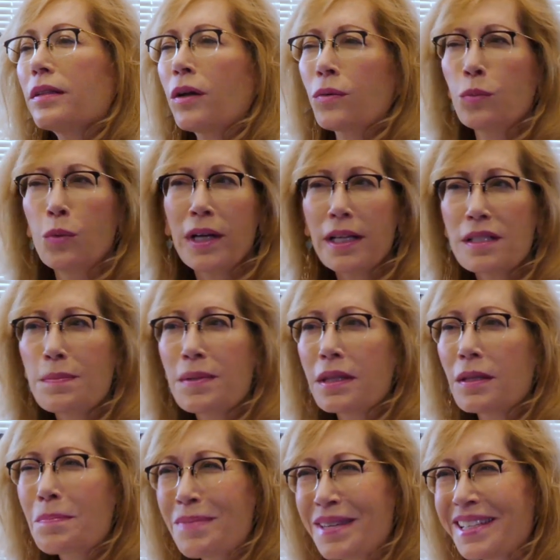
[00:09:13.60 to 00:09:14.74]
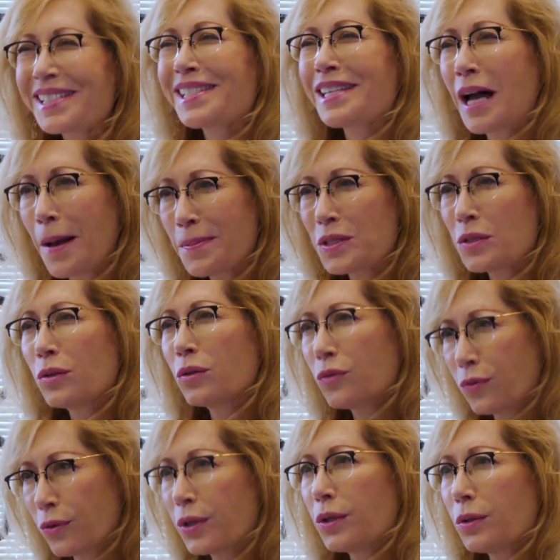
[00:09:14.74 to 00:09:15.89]
Lion, what has been the biggest obstacle
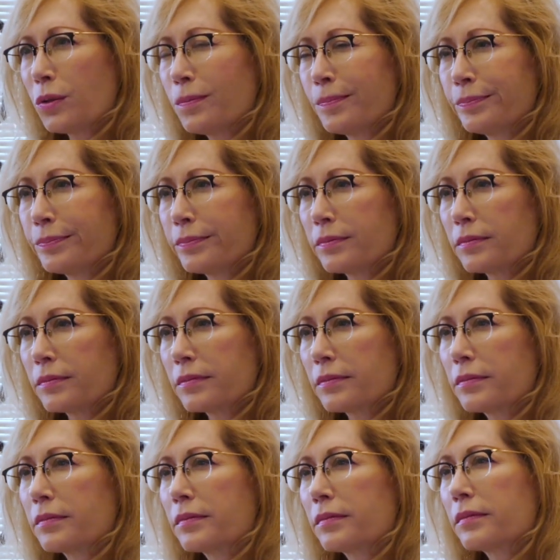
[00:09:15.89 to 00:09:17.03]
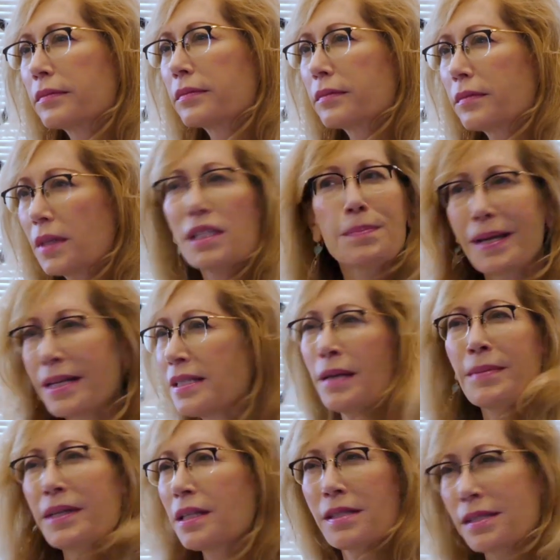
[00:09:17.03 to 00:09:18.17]
for you? This
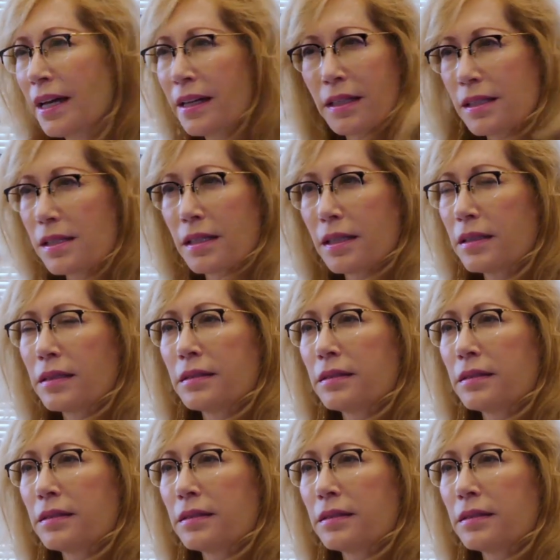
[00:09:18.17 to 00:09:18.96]
pandemic is not easy.